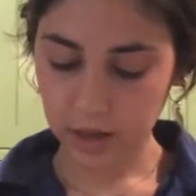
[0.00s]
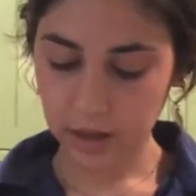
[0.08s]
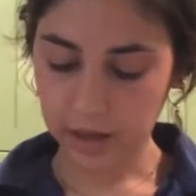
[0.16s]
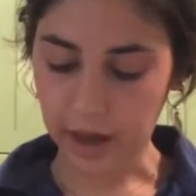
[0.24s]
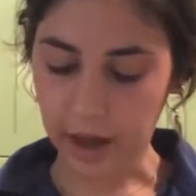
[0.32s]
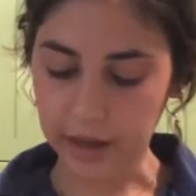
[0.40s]

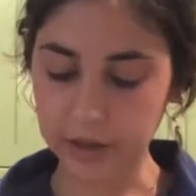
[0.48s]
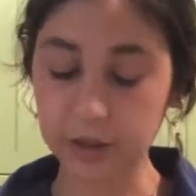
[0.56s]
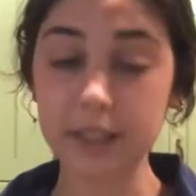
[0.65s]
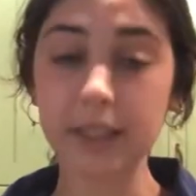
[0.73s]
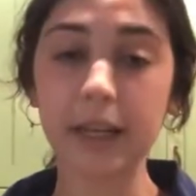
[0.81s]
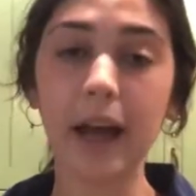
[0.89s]
Yeah, so
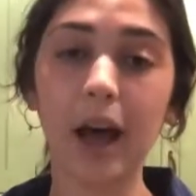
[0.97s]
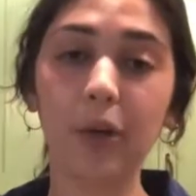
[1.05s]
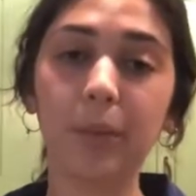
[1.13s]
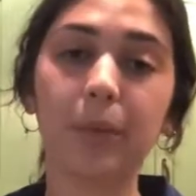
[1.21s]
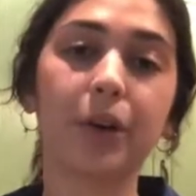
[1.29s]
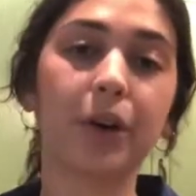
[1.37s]
it's gonna
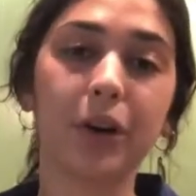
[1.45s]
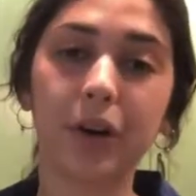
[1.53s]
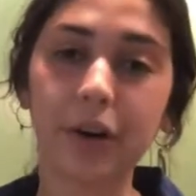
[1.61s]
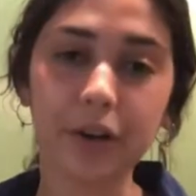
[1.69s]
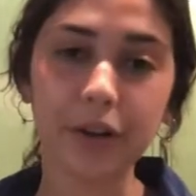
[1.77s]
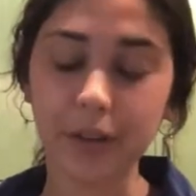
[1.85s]
help
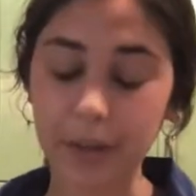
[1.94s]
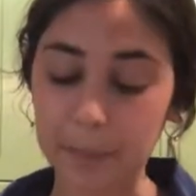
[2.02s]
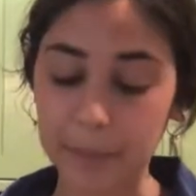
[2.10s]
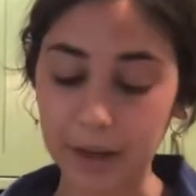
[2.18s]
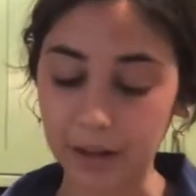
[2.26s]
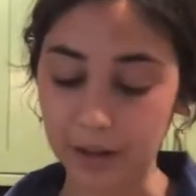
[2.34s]
curdle the
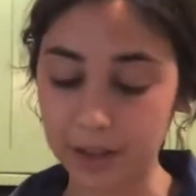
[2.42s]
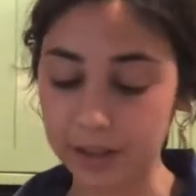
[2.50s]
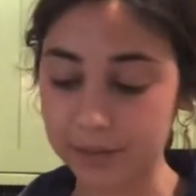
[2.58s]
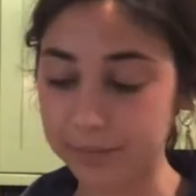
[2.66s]
milk.